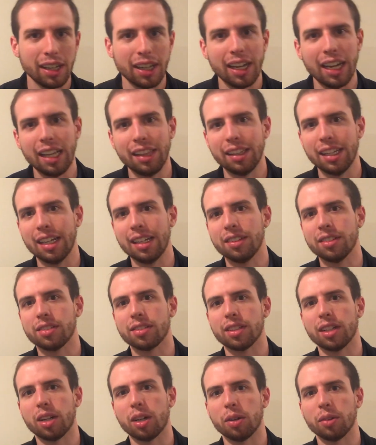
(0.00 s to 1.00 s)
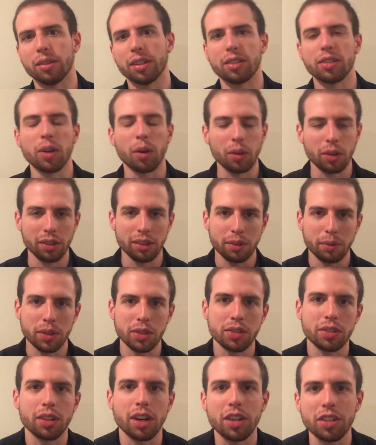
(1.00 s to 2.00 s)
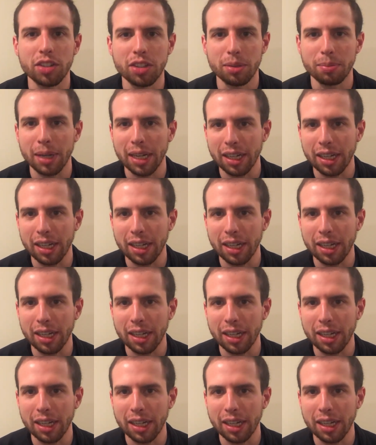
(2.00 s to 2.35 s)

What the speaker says: and then so the total that was charged to my